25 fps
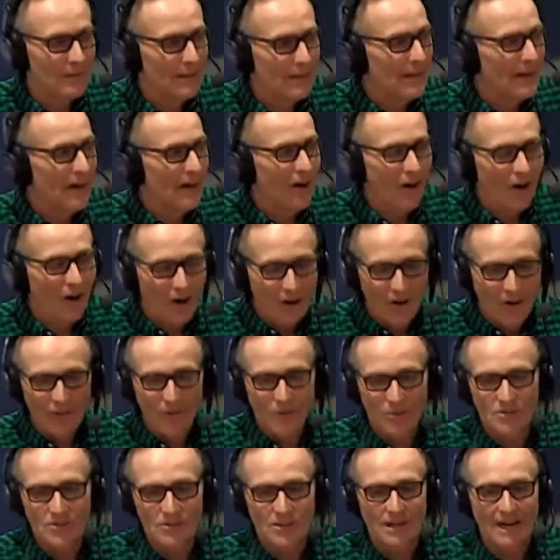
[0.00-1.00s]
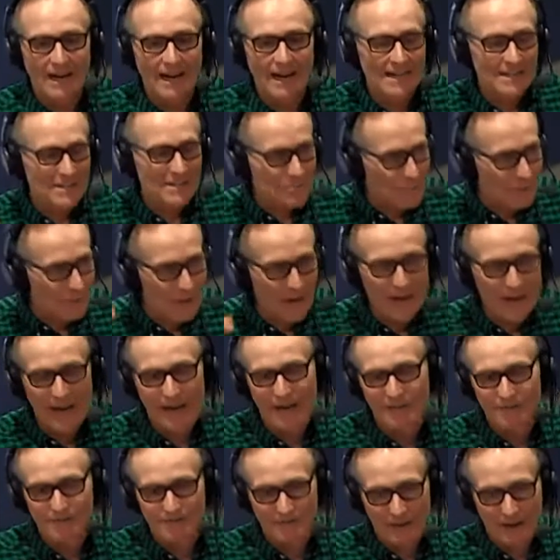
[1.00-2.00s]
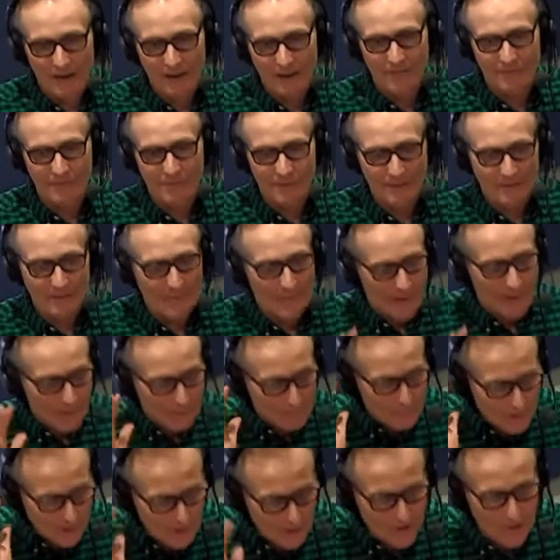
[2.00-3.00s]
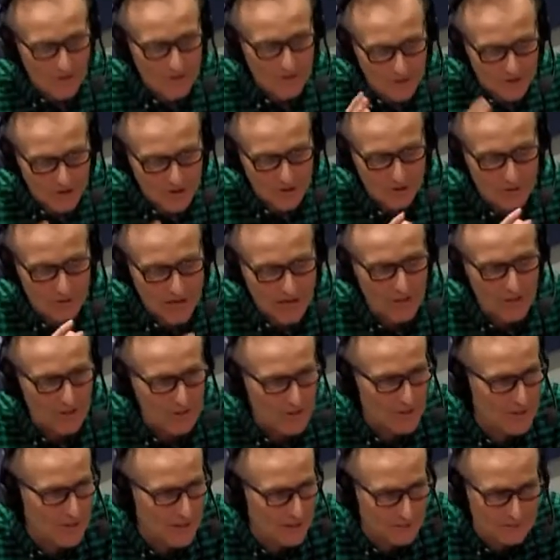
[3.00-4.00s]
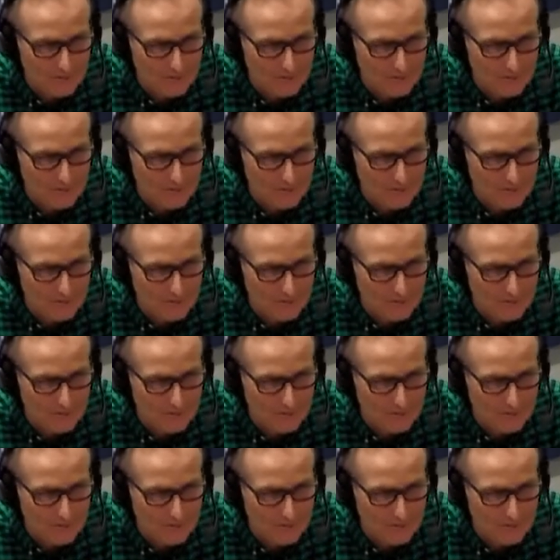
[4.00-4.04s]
all those guys would high five me. But here's the strangest thing.